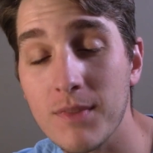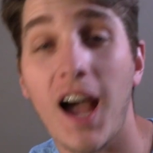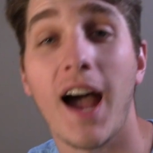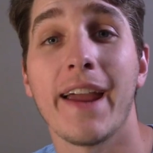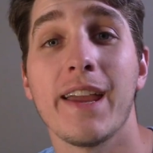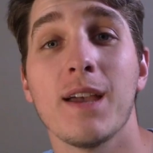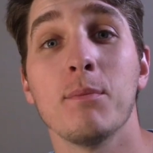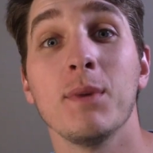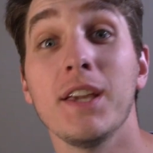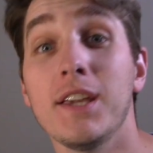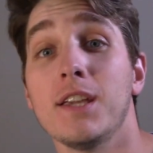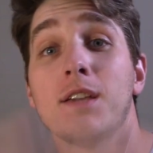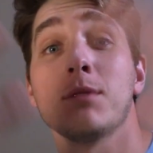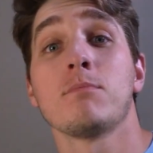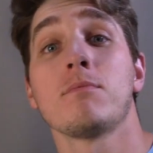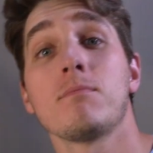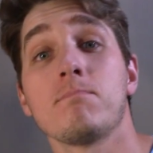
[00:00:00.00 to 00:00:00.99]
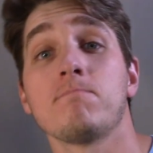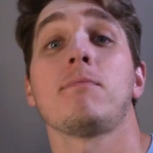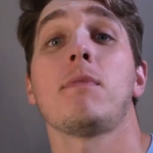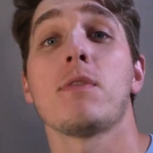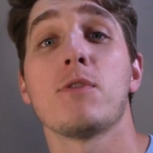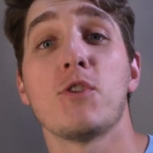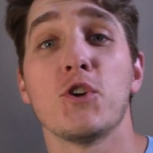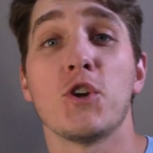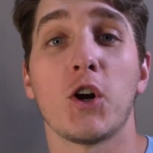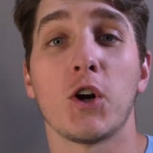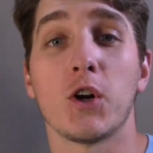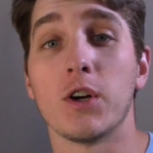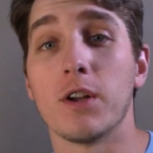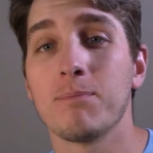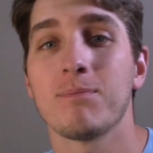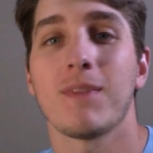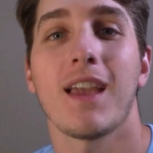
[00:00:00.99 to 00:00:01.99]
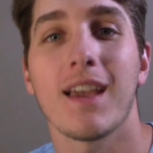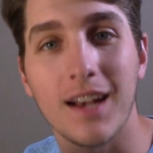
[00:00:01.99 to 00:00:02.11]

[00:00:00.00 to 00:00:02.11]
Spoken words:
I am he, the nerd,